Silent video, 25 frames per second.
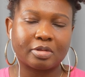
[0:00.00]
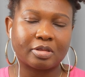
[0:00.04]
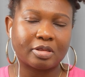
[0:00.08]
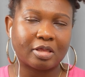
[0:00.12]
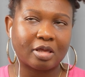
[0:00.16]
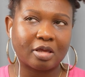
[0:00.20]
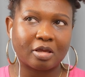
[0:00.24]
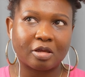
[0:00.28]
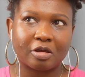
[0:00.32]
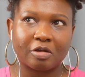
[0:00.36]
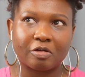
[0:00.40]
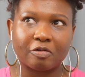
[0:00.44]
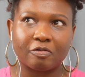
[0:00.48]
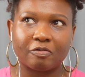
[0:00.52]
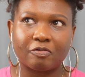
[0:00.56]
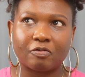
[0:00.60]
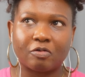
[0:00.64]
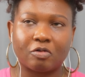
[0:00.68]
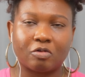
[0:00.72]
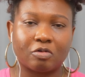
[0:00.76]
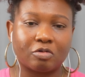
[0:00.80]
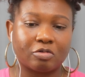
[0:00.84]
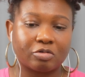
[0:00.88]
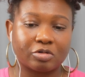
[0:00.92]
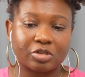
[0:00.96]
Thank you
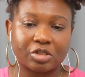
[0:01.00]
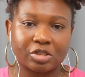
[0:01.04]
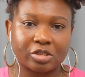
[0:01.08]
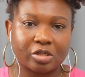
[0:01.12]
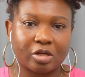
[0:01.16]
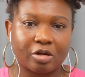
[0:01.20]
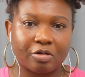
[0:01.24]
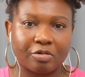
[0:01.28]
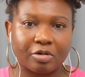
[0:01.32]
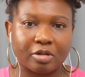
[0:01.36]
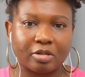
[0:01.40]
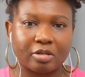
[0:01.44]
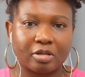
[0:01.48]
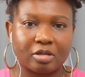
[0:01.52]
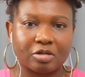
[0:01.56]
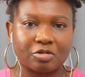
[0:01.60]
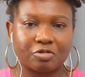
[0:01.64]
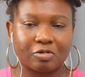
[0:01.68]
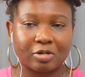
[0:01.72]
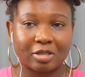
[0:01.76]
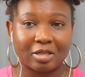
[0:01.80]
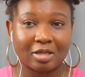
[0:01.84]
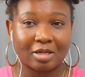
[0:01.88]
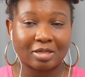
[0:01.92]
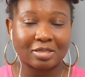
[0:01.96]
for sharing
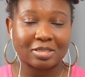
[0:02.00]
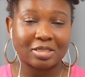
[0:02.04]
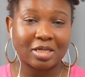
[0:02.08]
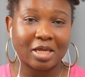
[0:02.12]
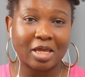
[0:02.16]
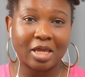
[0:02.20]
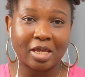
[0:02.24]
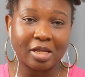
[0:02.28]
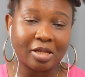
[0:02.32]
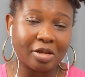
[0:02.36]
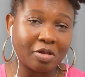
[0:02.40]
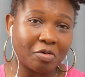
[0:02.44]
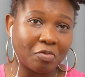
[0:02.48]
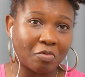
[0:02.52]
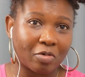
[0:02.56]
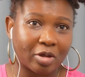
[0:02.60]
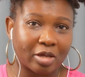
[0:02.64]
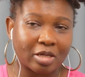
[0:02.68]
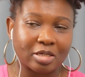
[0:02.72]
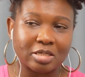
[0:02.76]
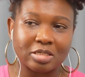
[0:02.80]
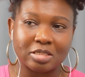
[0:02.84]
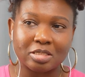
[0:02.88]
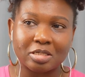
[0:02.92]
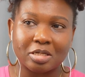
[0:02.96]
this with us.
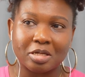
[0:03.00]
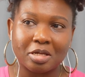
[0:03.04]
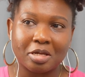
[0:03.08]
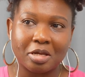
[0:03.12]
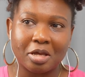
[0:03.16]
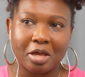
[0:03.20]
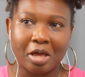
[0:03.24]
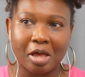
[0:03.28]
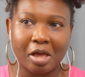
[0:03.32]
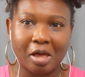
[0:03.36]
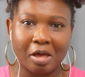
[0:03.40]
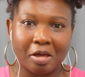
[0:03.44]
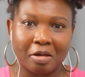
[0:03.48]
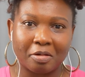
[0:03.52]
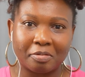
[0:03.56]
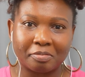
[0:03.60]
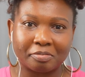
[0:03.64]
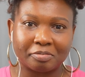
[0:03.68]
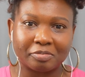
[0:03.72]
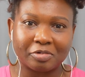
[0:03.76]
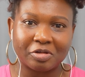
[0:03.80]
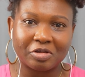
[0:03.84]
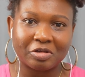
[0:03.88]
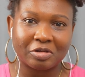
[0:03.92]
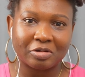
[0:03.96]
Anyways,
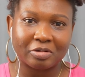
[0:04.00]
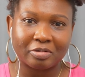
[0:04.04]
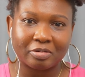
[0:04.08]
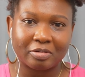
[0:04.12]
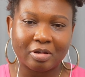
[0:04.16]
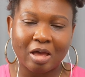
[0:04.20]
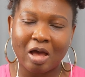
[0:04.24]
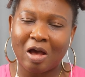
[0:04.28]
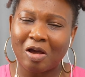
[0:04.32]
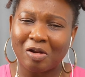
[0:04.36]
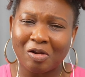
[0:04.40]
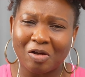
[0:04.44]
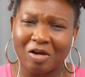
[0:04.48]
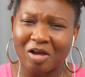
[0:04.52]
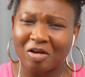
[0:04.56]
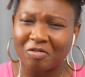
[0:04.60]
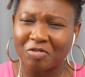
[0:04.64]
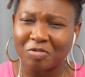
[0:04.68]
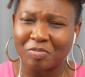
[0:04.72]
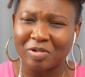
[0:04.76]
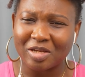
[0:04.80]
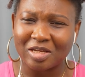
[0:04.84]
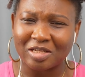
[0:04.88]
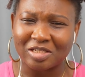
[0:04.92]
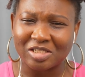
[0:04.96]
how long have
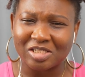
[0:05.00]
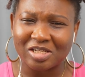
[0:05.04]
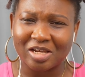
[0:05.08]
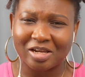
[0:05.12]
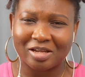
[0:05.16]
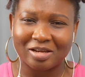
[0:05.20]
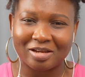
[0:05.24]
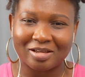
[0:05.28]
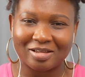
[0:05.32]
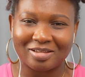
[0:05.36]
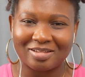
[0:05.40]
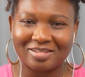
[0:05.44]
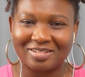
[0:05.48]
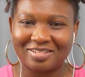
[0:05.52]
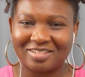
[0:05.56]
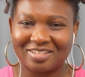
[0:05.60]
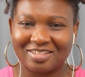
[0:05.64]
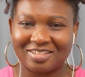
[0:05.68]
you been in China?